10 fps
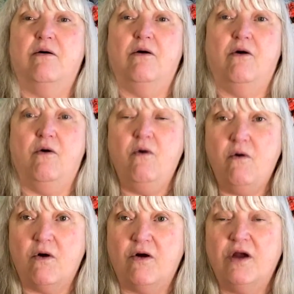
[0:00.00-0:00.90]

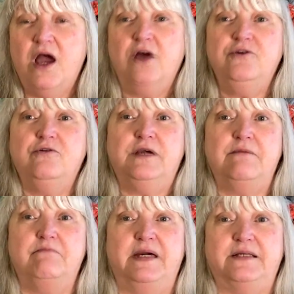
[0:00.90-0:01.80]
Or you
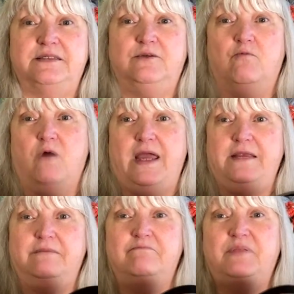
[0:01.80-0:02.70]
can mix the
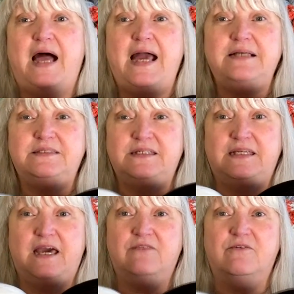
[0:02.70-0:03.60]
white and black
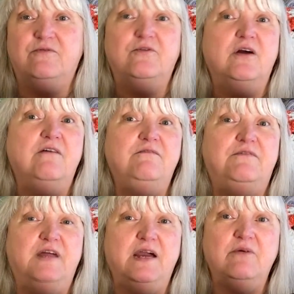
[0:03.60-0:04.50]
together for a
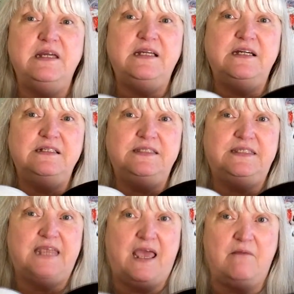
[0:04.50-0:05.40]
very
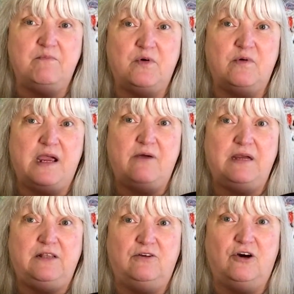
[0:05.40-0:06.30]

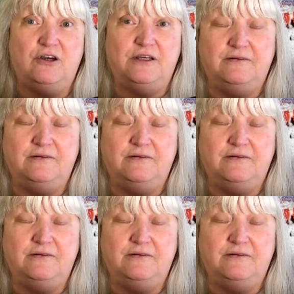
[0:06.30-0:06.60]
contemporary look.